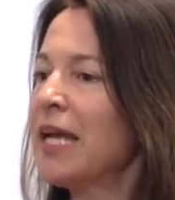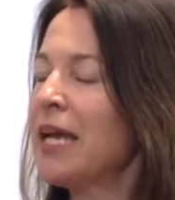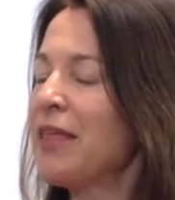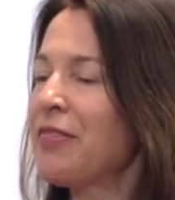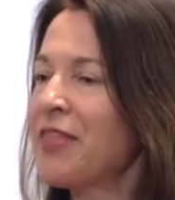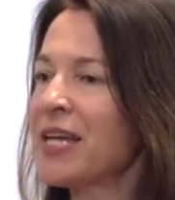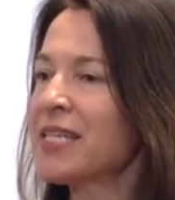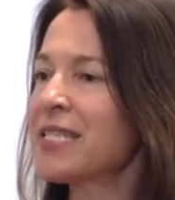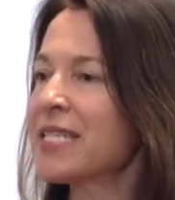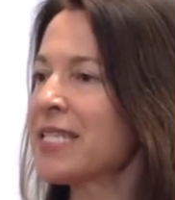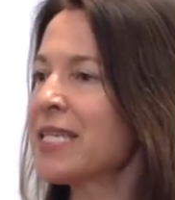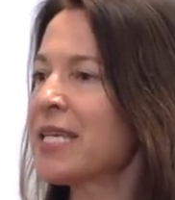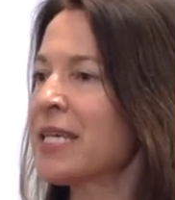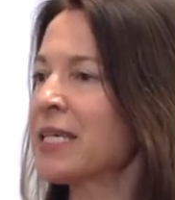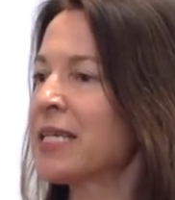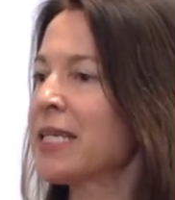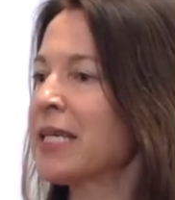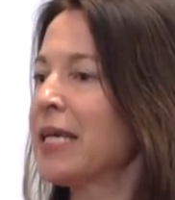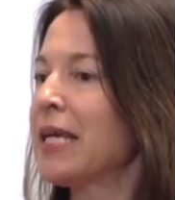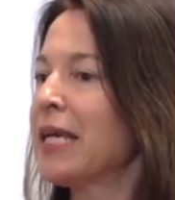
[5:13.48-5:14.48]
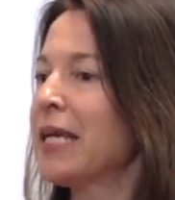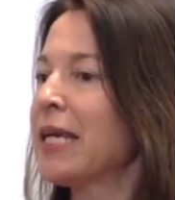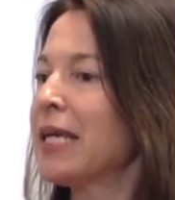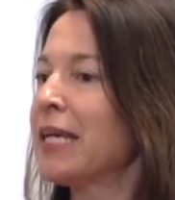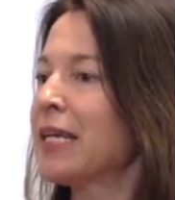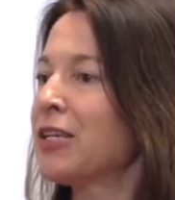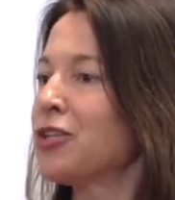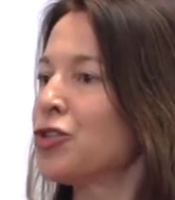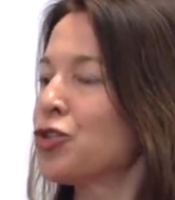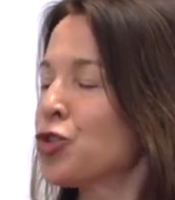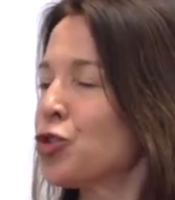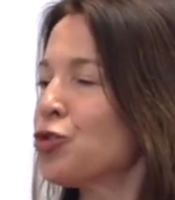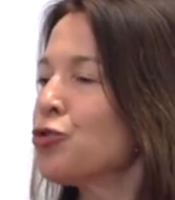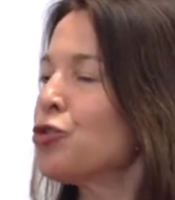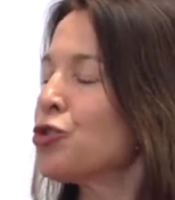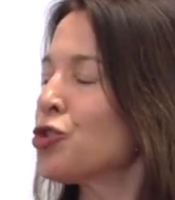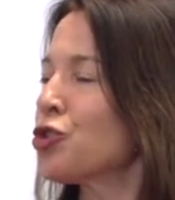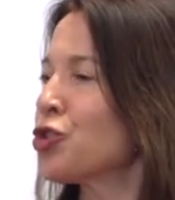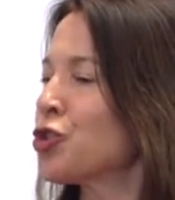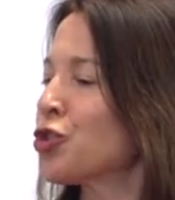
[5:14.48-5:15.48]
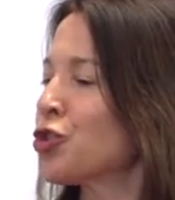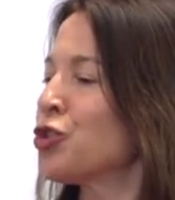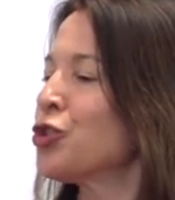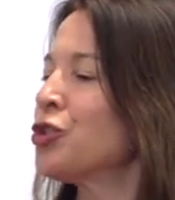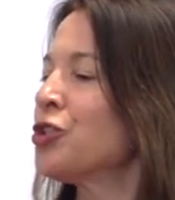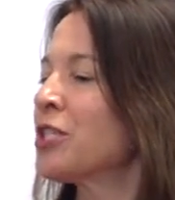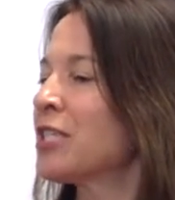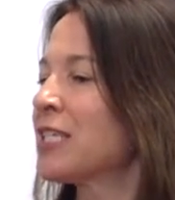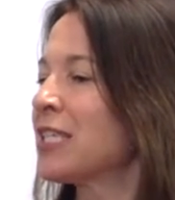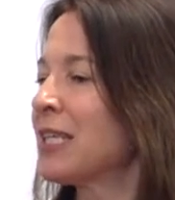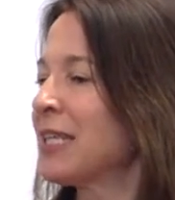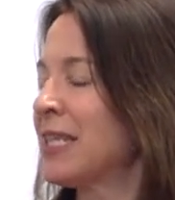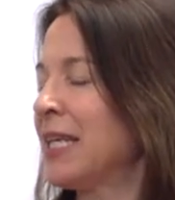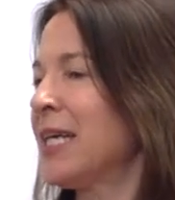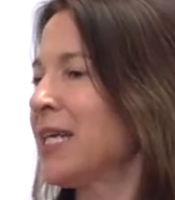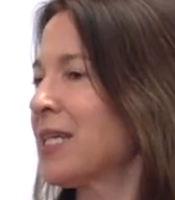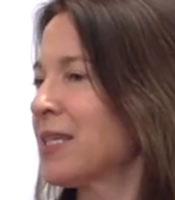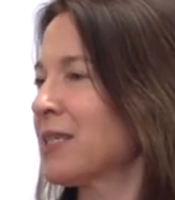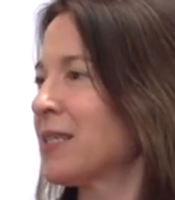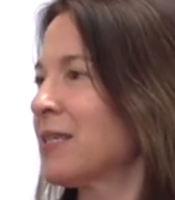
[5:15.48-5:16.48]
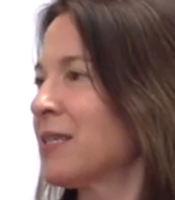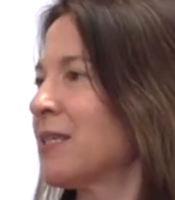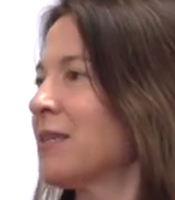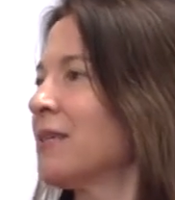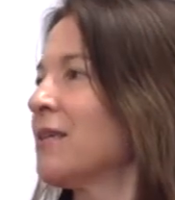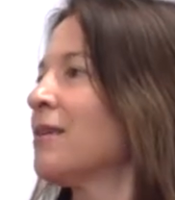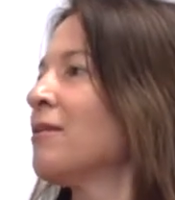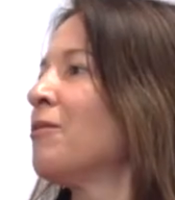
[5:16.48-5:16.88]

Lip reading: That said, students should select